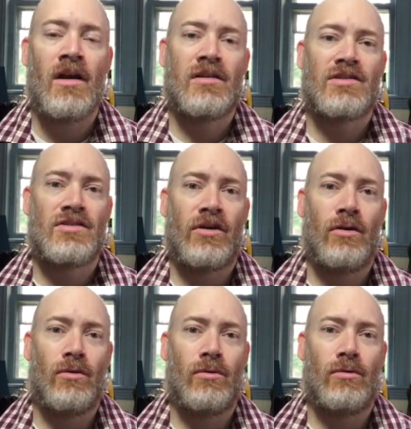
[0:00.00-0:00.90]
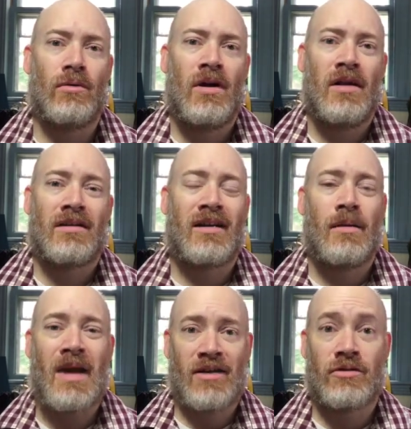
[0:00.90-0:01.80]
So to kind of
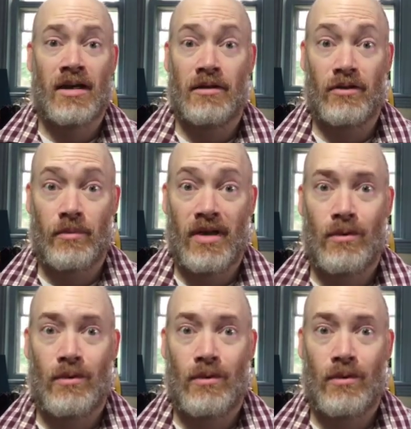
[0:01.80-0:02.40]
backtrack a little bit,